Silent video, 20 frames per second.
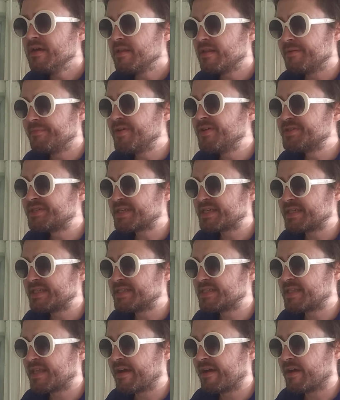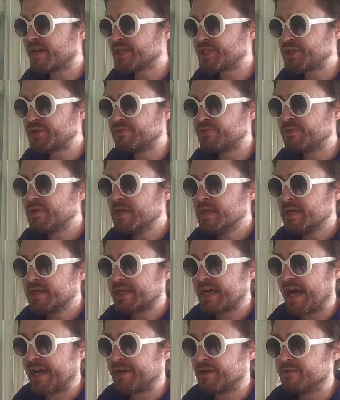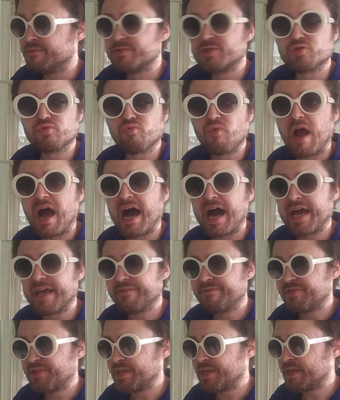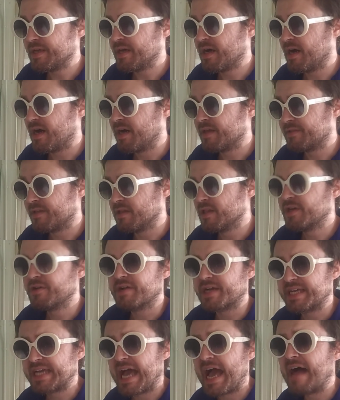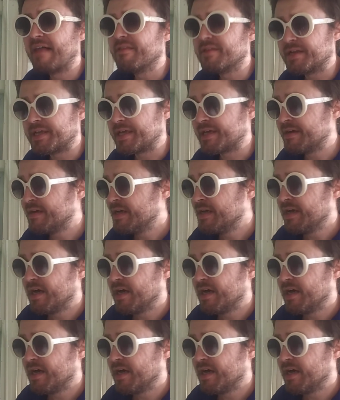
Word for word: The music is there to kind of drive the uh, the lyricality